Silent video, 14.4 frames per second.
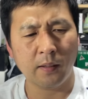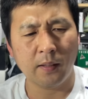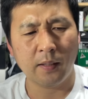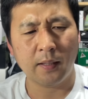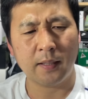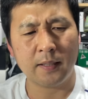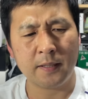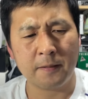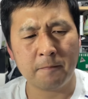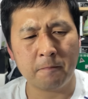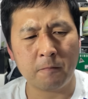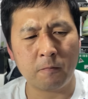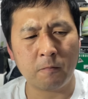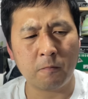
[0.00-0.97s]

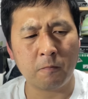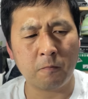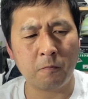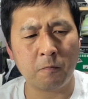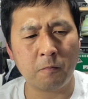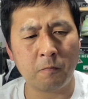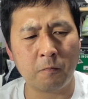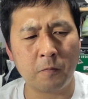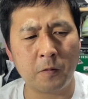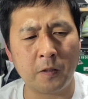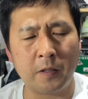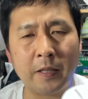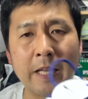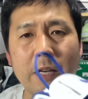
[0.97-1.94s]

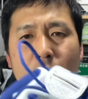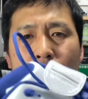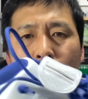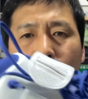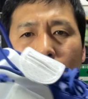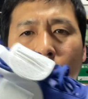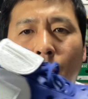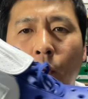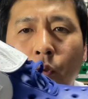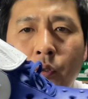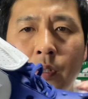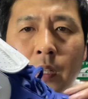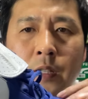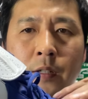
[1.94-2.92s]
The lace loop,
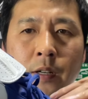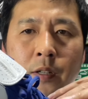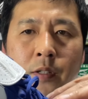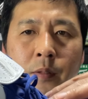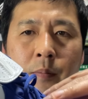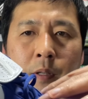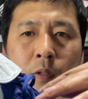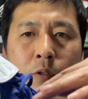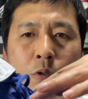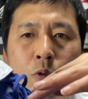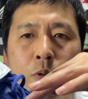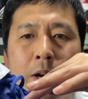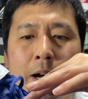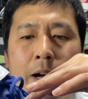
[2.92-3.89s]
unfortunately, starts a bit
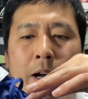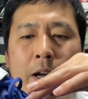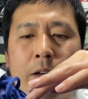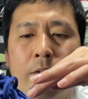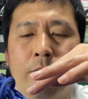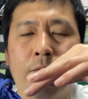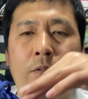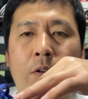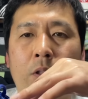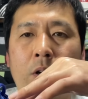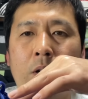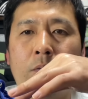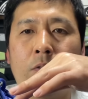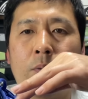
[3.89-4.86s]
too high
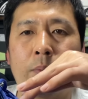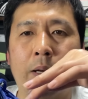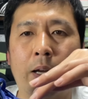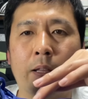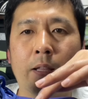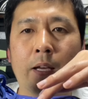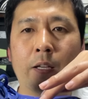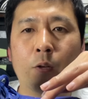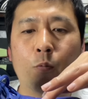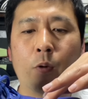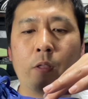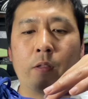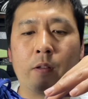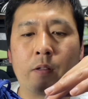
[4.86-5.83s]
further up for me. I like it
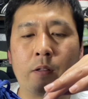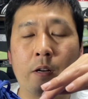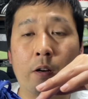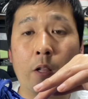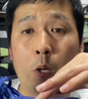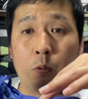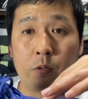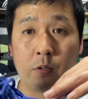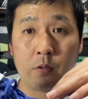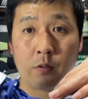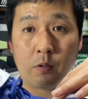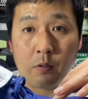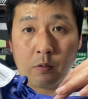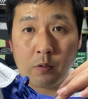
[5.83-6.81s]
when they're closer to
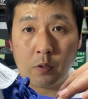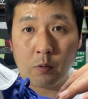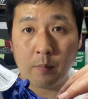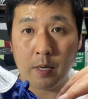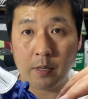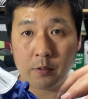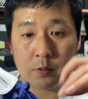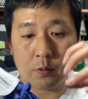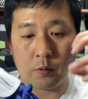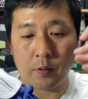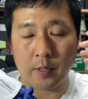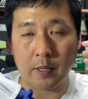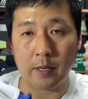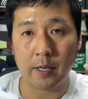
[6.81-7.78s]
your toe box, so you
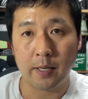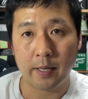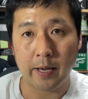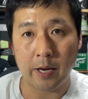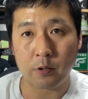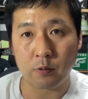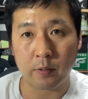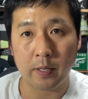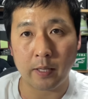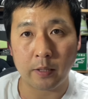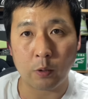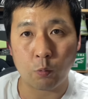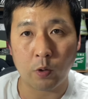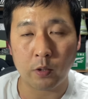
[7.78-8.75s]
can actually get
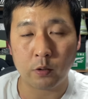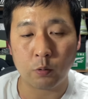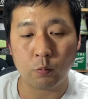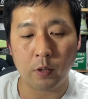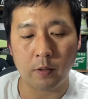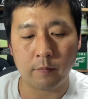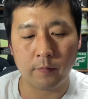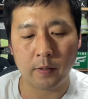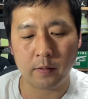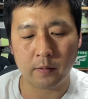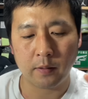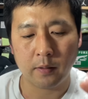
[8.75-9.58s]
the one-to-one fit.